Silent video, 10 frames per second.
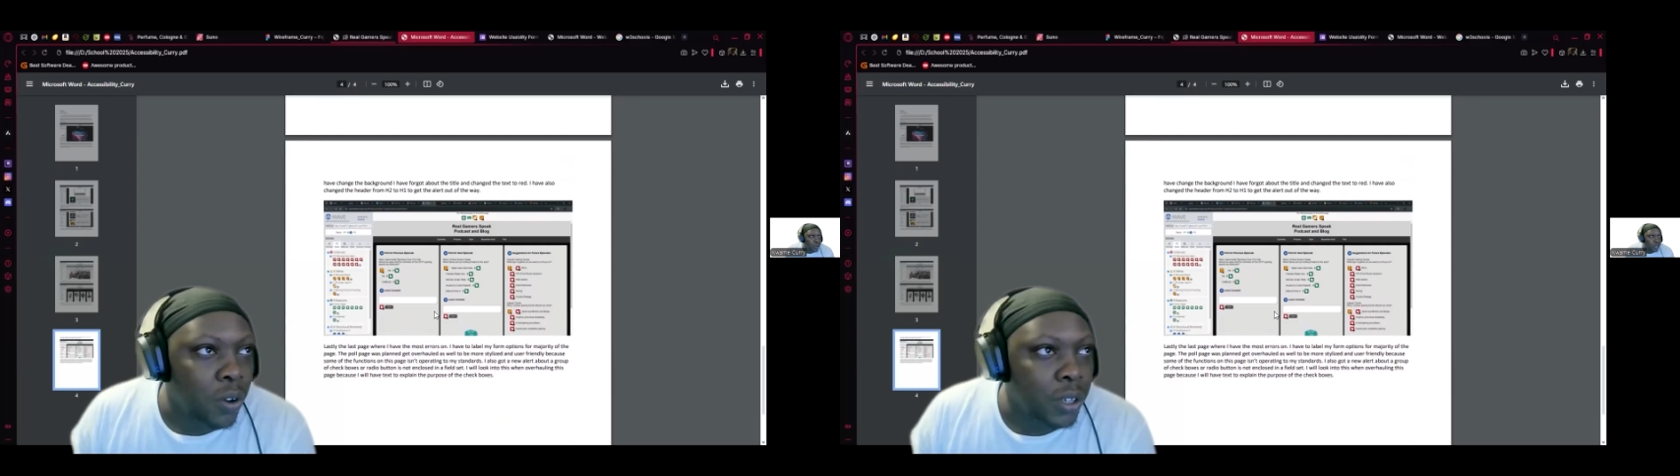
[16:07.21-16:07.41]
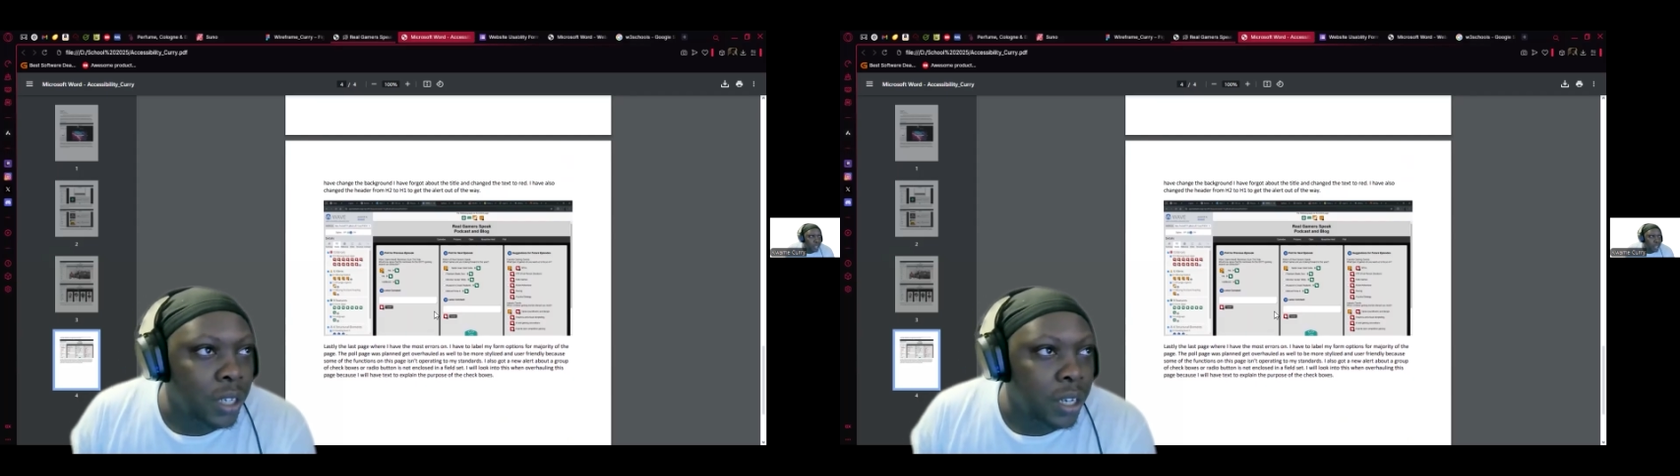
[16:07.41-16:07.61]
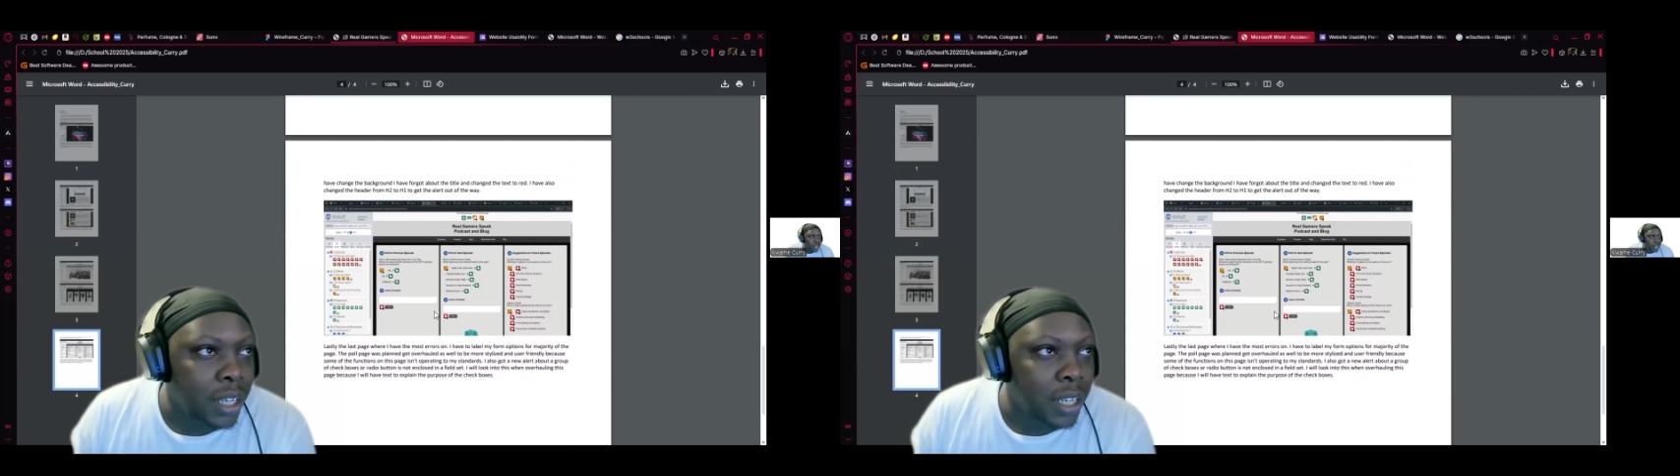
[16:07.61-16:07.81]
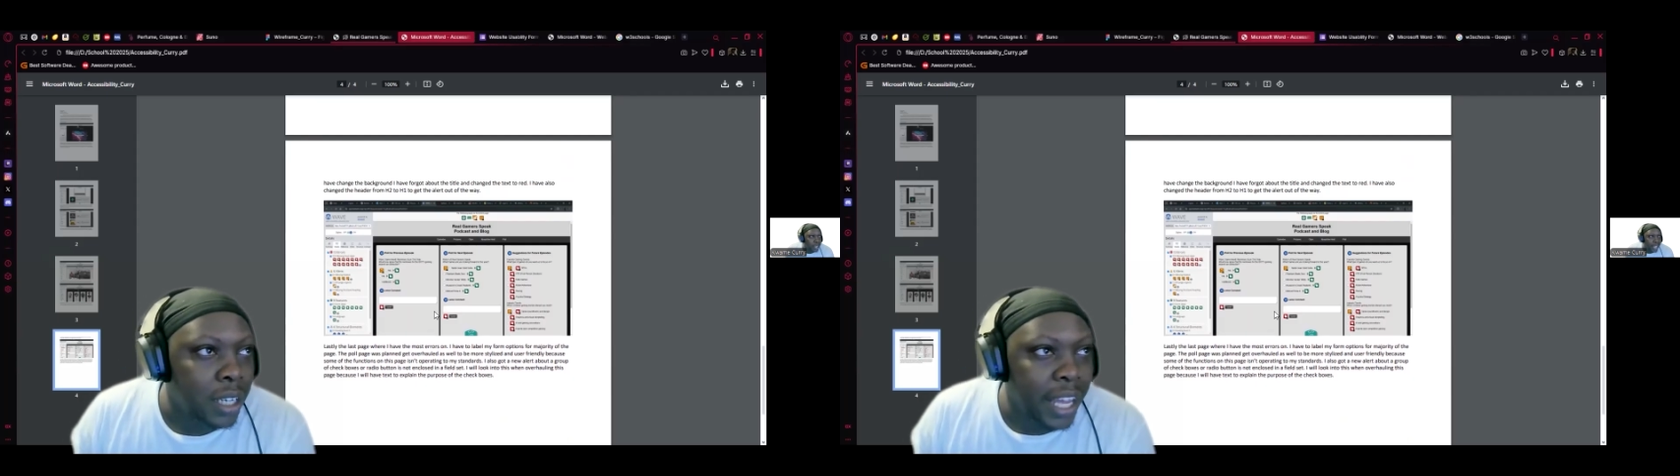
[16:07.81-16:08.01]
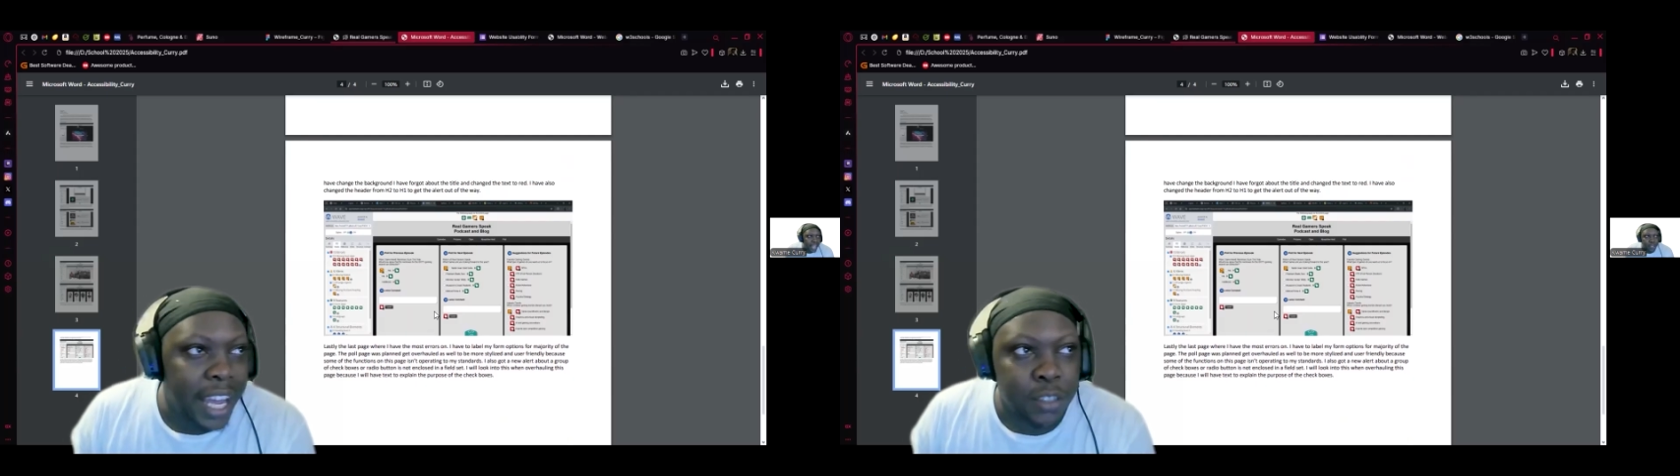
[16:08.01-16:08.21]
on the
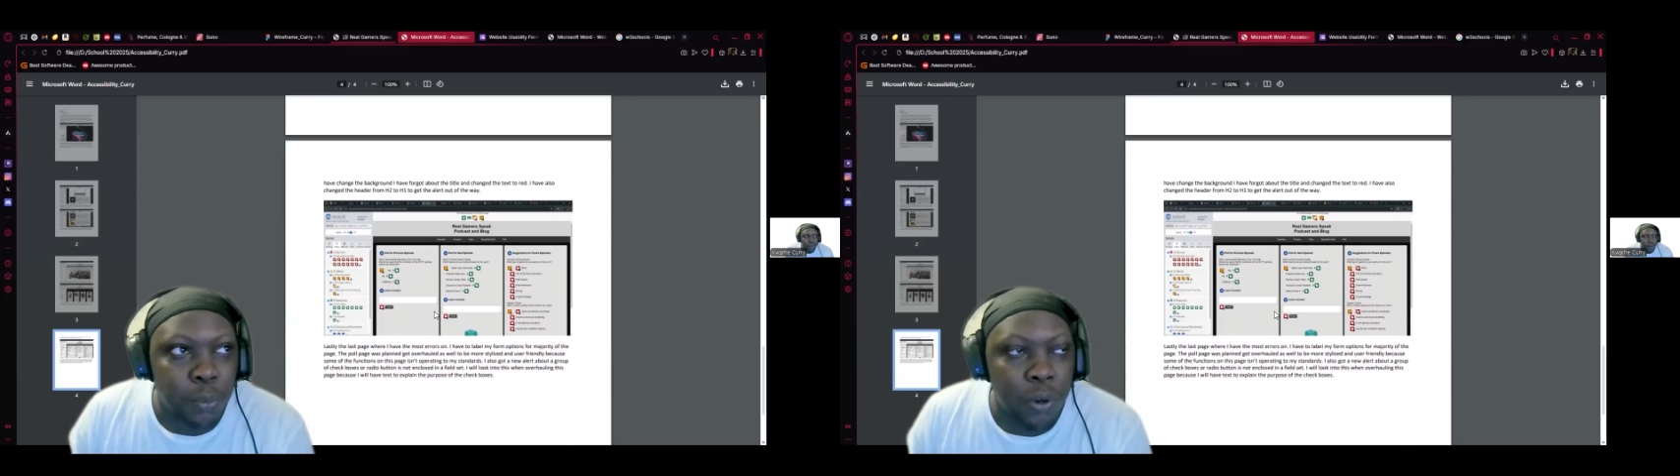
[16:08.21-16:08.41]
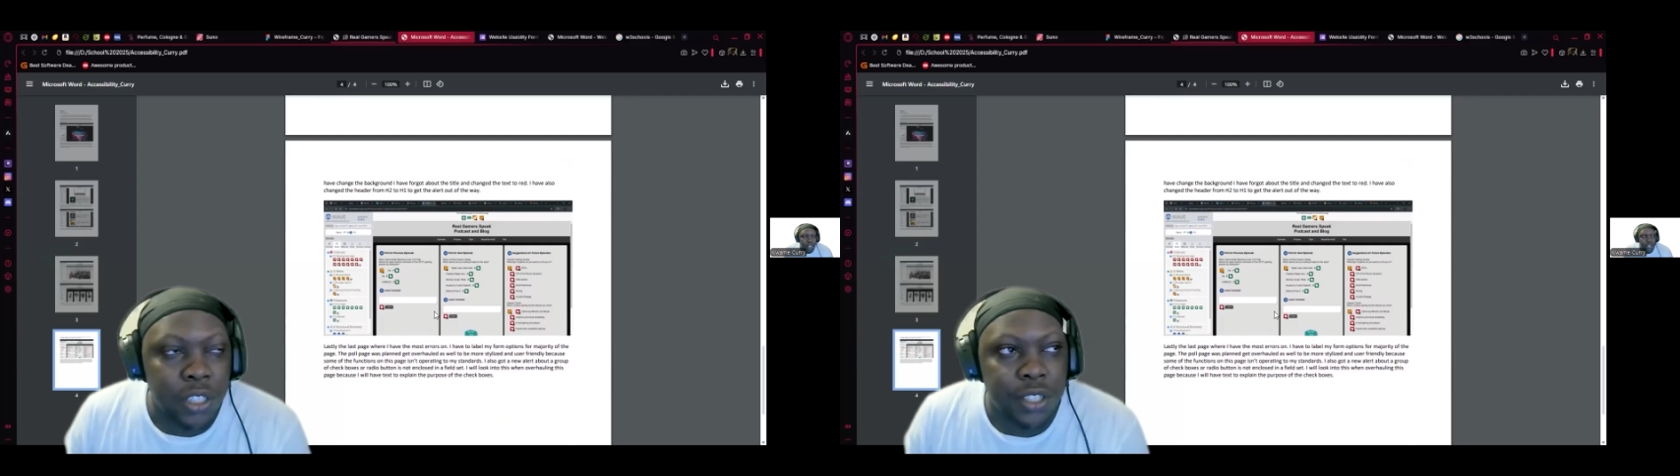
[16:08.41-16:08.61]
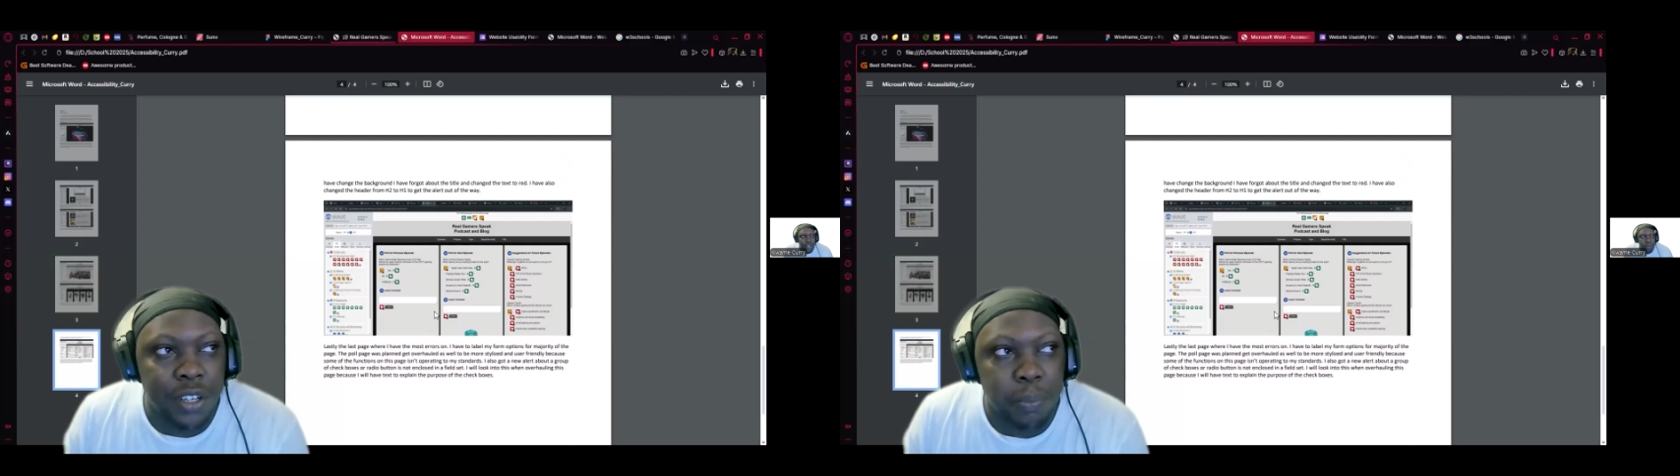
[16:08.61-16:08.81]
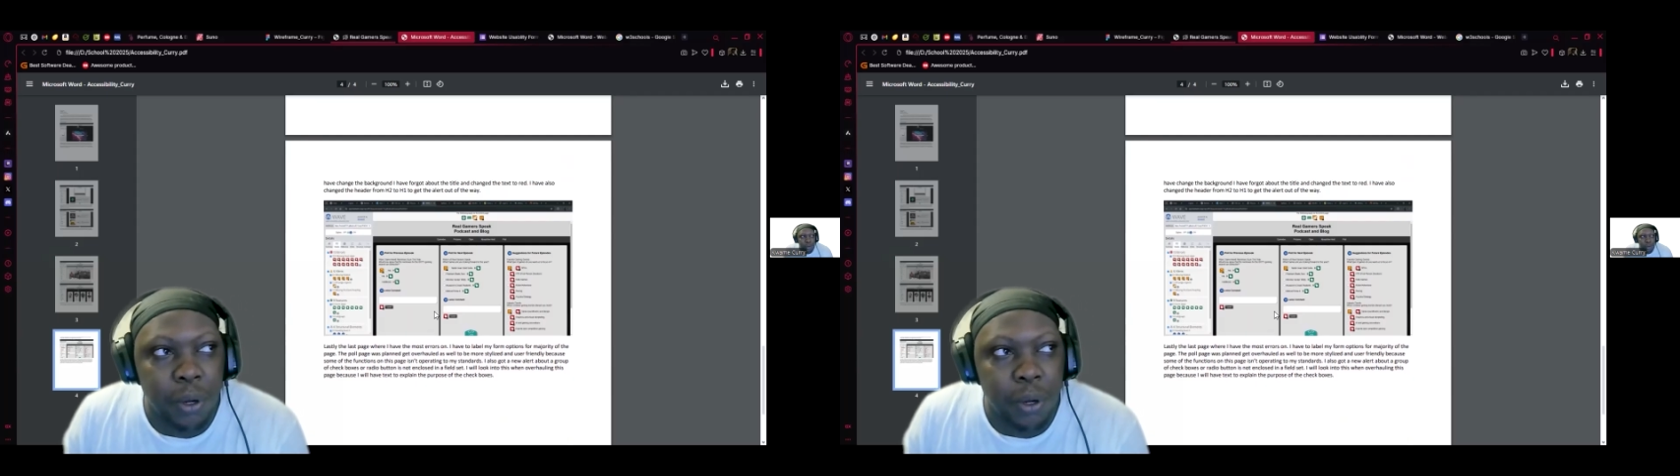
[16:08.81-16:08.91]
last portion of the